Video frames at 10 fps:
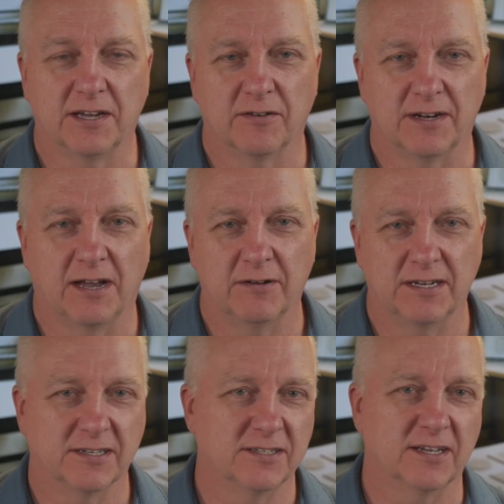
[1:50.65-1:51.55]
on how I
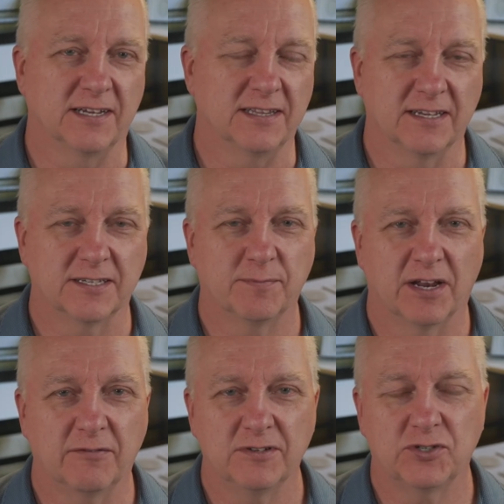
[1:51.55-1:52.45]
designed this, but
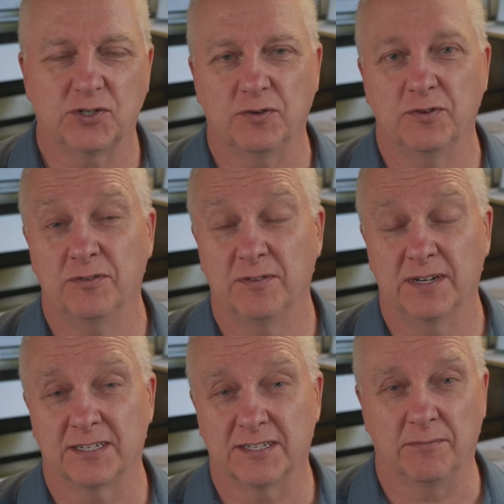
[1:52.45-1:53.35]
I will show you
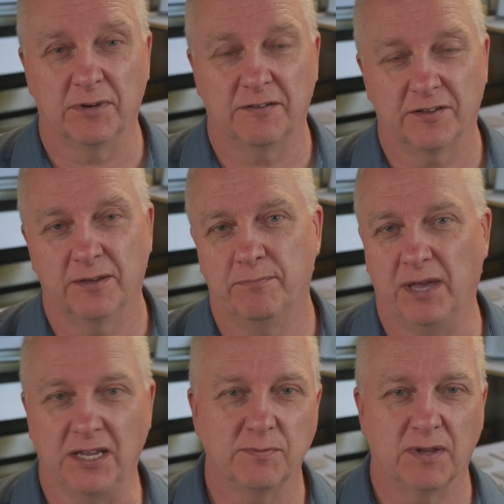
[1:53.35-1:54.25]
an assembly for the
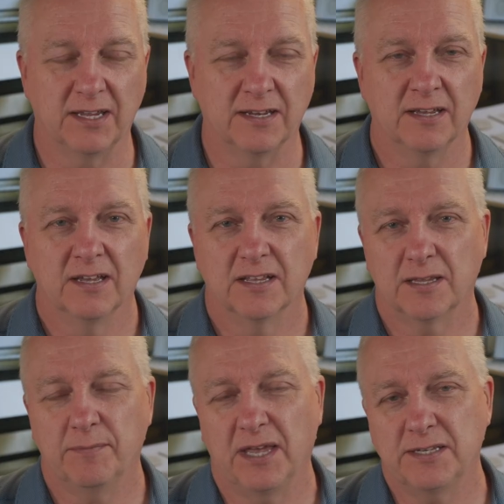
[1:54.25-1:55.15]
base plate. The base